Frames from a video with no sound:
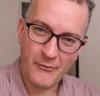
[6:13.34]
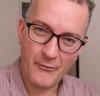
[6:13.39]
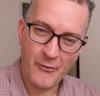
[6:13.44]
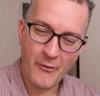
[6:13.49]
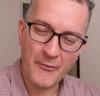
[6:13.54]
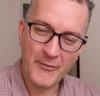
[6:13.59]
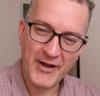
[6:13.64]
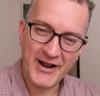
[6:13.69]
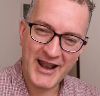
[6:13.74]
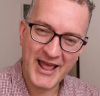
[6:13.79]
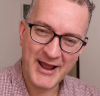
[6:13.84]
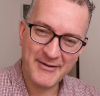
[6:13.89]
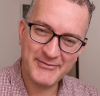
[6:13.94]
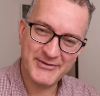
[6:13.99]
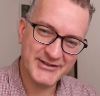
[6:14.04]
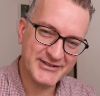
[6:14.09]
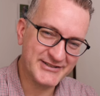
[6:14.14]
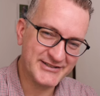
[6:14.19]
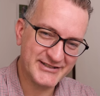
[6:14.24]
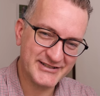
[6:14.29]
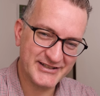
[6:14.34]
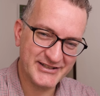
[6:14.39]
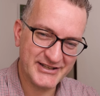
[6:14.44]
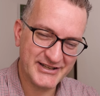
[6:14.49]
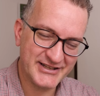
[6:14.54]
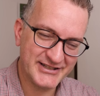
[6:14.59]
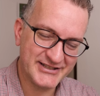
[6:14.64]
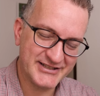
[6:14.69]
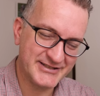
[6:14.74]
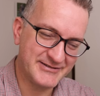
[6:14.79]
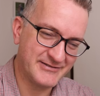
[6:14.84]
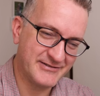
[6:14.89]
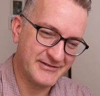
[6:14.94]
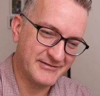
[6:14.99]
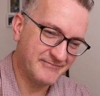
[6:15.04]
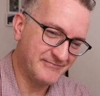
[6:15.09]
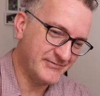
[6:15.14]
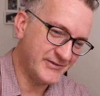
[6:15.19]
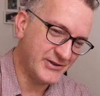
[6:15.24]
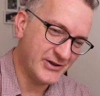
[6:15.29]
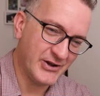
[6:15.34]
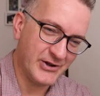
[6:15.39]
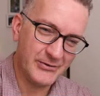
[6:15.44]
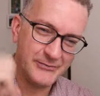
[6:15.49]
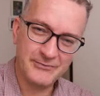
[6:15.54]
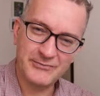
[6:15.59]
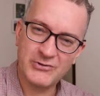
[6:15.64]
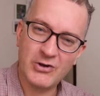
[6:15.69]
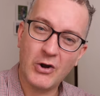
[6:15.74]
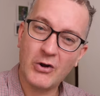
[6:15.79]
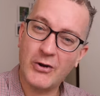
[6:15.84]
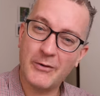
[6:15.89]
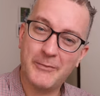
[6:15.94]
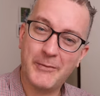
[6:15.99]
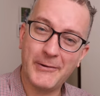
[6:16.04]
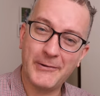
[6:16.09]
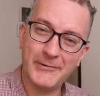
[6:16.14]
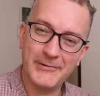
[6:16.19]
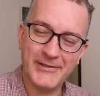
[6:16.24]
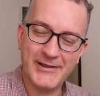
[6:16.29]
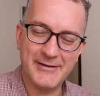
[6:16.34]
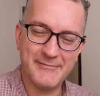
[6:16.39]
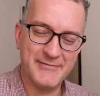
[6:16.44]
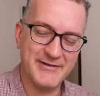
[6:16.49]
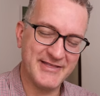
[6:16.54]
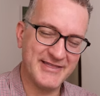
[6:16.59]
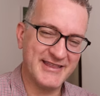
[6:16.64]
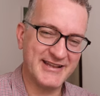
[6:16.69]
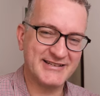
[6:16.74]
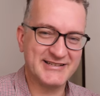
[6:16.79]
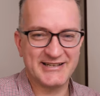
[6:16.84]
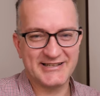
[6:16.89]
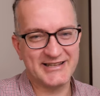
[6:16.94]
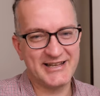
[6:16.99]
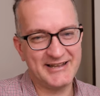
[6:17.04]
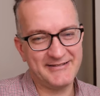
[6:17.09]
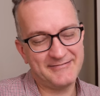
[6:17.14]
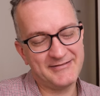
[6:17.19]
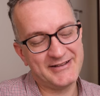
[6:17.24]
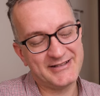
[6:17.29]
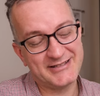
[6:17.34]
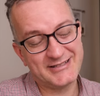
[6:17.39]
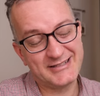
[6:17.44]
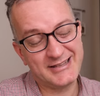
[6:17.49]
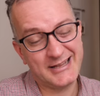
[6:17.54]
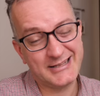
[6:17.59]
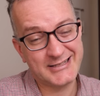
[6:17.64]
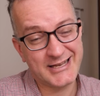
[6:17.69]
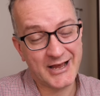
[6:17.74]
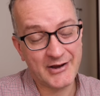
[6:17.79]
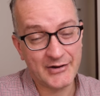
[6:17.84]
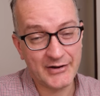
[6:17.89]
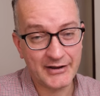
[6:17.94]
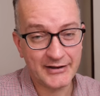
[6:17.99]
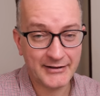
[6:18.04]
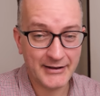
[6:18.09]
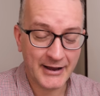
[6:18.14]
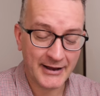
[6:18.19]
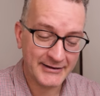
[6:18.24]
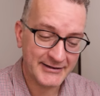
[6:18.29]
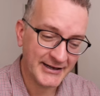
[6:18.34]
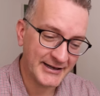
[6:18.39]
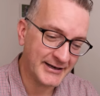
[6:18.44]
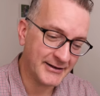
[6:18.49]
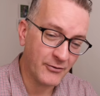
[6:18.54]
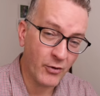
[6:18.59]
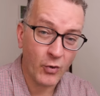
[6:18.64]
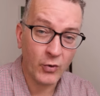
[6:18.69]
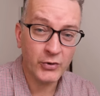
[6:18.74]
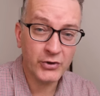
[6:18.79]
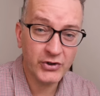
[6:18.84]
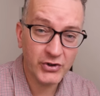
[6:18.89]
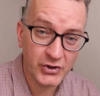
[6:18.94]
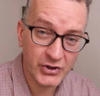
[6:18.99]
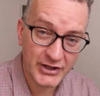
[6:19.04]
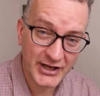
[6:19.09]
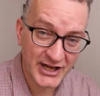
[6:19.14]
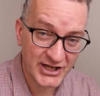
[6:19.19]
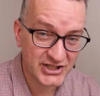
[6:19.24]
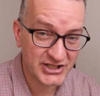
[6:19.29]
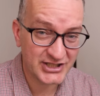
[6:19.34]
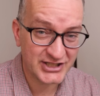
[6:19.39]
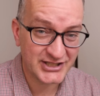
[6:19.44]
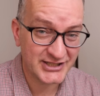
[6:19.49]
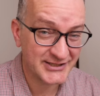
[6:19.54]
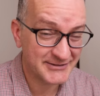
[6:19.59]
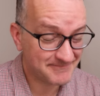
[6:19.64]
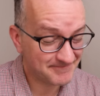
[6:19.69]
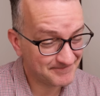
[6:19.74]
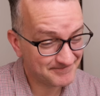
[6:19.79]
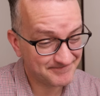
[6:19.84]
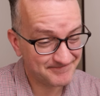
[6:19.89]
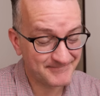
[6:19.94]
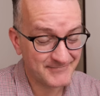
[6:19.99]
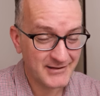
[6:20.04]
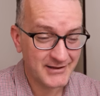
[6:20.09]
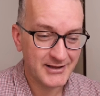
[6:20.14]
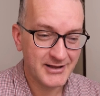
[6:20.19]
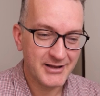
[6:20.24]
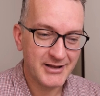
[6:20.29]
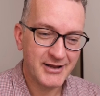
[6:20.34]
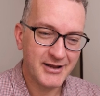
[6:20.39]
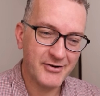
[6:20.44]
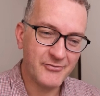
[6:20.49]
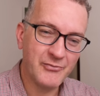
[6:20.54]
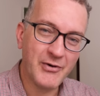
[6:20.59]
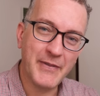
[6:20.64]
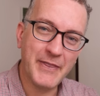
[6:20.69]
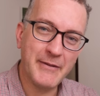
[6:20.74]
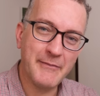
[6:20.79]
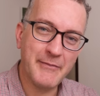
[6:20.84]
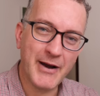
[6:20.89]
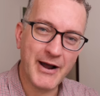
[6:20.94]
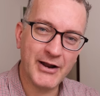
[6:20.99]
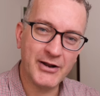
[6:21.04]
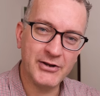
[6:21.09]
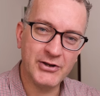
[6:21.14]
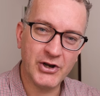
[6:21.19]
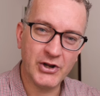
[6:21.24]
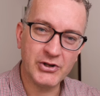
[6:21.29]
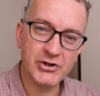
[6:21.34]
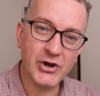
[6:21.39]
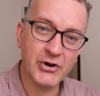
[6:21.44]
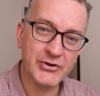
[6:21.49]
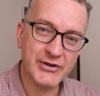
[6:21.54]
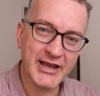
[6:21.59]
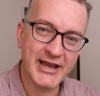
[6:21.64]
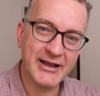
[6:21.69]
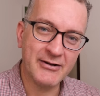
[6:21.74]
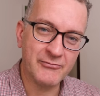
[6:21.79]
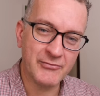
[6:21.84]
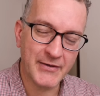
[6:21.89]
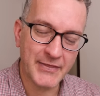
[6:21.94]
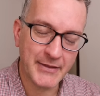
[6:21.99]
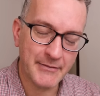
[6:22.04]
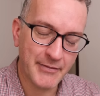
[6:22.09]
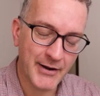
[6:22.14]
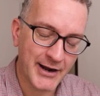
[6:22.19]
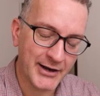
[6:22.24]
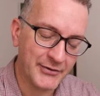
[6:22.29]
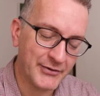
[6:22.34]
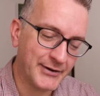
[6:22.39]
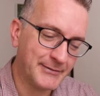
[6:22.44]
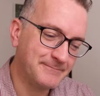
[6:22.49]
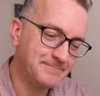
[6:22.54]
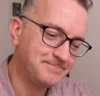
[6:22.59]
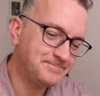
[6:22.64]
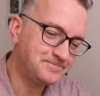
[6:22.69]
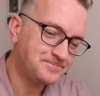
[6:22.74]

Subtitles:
All my lambdas, you can just, you know, Docker pull them and things like that. That's how I done it. Or you can actually just run the binary, you know, go get and run the binary.